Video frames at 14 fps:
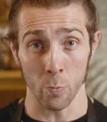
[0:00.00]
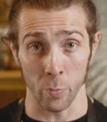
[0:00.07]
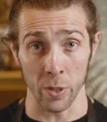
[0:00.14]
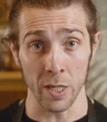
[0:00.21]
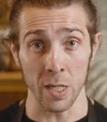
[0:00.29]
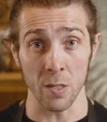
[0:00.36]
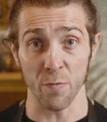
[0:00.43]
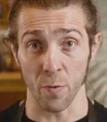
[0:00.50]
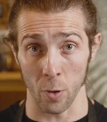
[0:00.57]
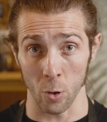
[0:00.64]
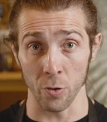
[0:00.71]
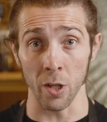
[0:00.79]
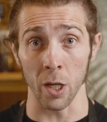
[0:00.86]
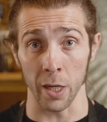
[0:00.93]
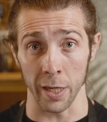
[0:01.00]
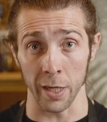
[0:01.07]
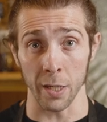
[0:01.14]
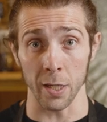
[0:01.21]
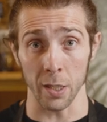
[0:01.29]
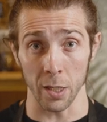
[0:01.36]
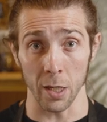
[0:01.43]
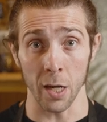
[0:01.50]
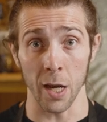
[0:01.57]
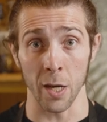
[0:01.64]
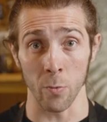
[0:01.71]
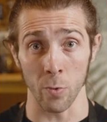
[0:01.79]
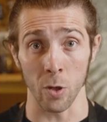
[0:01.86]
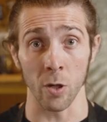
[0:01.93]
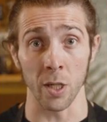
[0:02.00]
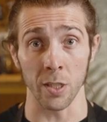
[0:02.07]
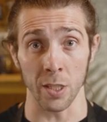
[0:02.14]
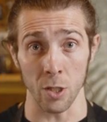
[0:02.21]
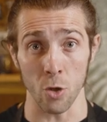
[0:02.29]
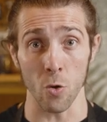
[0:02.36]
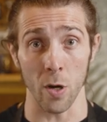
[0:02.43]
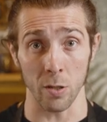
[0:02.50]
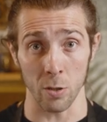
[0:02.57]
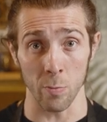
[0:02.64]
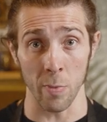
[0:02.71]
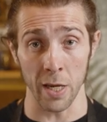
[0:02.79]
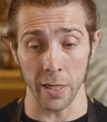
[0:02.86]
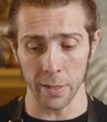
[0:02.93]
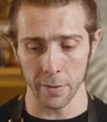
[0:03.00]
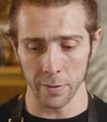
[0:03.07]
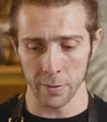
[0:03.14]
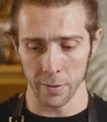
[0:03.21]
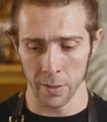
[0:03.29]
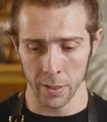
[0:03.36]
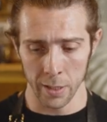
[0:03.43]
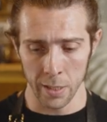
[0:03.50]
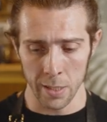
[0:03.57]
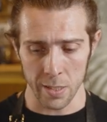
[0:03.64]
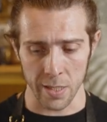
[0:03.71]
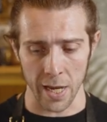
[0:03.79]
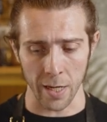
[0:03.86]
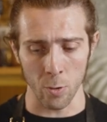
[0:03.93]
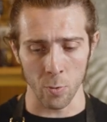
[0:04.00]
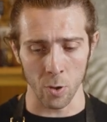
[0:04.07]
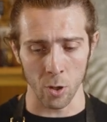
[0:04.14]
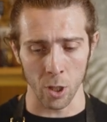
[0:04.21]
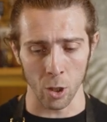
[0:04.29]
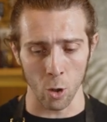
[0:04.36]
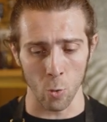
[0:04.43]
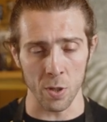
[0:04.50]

Please follow the link and we're gonna teach you how to make it. Second, we're gonna go